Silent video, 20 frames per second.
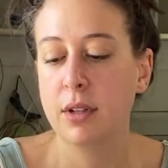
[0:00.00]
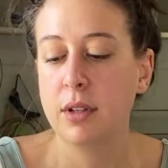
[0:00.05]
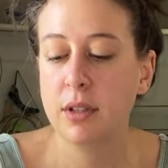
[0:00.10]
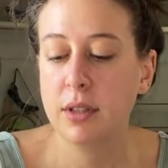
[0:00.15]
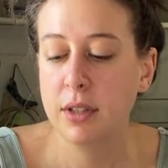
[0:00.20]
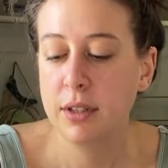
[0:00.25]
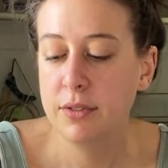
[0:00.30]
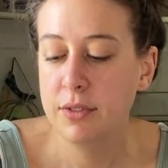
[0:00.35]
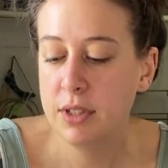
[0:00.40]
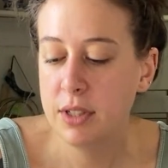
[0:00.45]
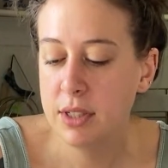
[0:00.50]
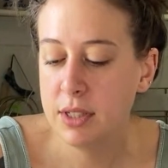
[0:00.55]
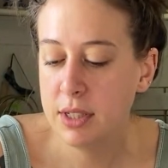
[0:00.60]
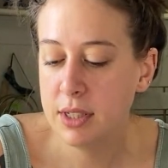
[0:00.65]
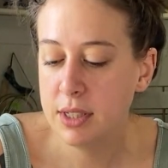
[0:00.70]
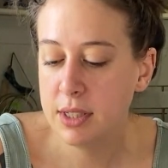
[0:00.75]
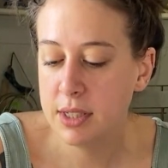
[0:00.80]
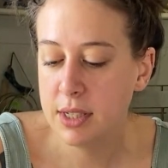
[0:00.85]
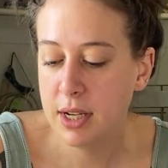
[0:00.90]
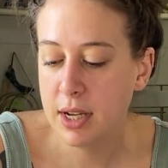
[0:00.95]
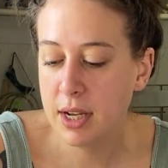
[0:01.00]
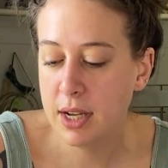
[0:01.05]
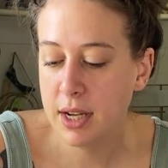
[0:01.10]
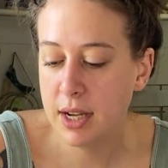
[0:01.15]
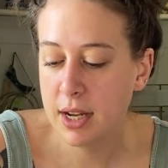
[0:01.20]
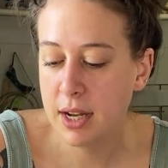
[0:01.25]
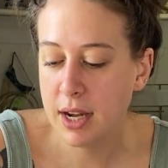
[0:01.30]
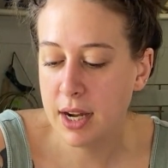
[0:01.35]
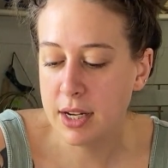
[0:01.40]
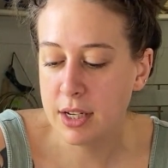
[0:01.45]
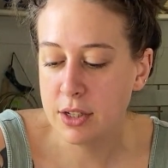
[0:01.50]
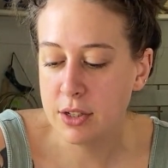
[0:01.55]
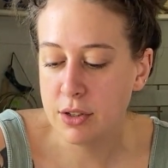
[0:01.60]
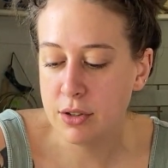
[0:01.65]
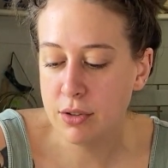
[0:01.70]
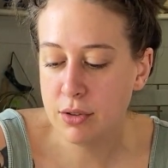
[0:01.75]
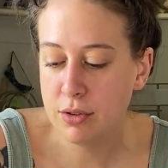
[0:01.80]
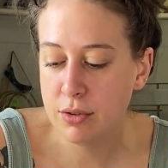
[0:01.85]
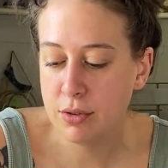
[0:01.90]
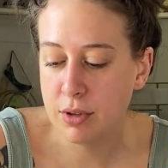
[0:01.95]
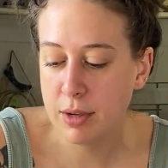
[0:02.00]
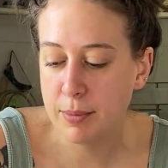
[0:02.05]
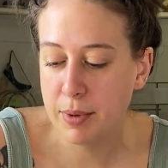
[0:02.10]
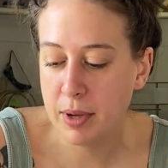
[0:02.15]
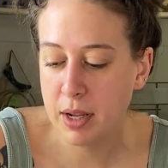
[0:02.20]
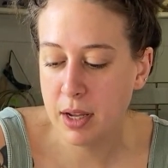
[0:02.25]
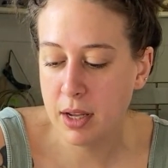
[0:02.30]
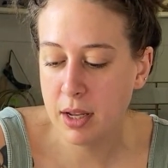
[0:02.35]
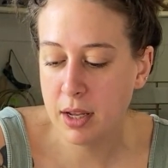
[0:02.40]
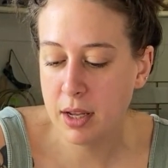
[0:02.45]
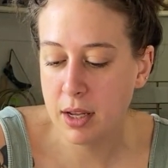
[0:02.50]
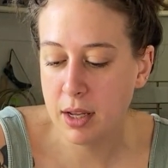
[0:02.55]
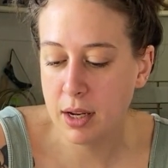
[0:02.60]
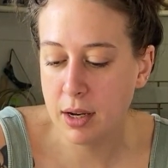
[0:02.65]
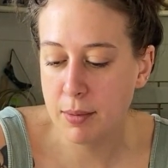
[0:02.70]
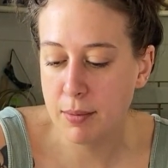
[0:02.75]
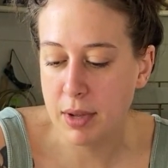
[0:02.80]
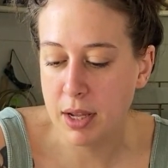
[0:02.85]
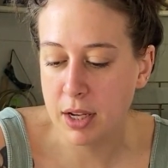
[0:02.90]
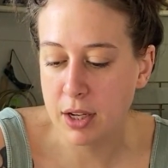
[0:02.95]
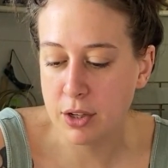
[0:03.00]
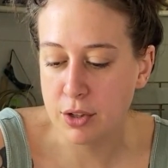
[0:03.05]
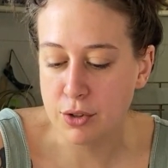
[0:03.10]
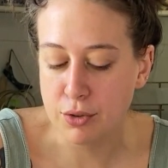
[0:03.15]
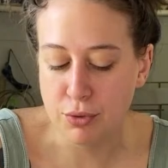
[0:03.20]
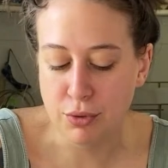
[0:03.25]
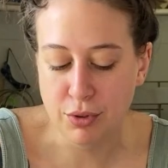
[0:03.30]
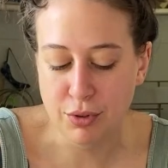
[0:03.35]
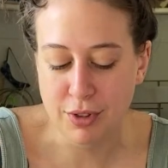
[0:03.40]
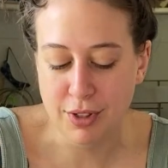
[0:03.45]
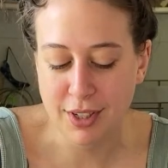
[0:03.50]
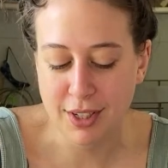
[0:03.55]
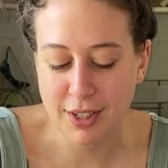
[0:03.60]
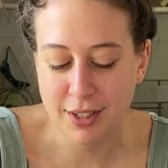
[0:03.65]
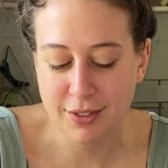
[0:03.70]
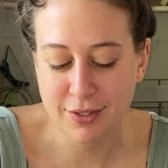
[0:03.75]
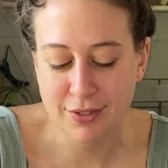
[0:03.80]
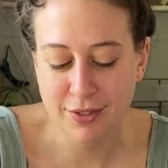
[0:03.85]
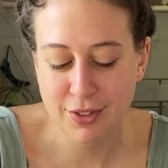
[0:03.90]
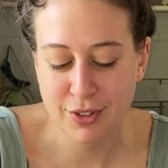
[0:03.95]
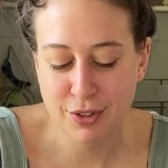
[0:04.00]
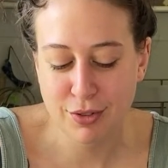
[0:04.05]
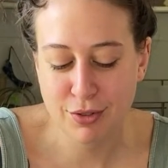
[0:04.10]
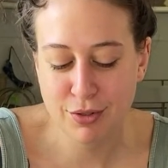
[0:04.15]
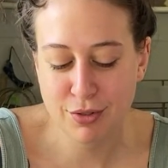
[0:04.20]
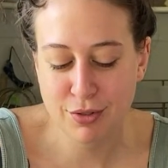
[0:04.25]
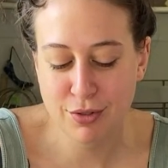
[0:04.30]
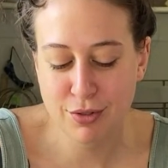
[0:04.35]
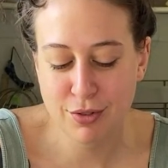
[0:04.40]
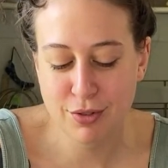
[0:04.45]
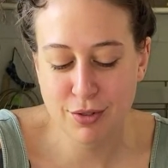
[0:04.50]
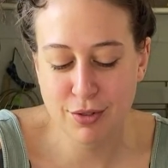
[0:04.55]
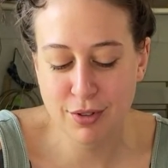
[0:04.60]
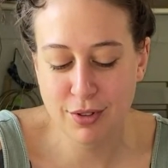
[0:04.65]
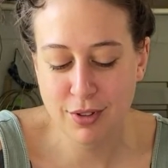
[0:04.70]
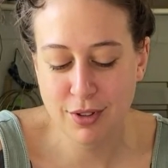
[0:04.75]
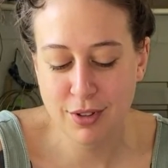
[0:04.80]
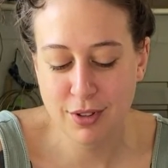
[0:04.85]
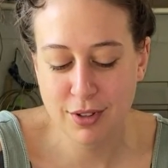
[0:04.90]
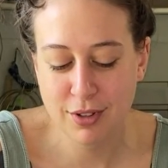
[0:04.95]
Lifted did say, I do. I paint and make jewelry. Ooh.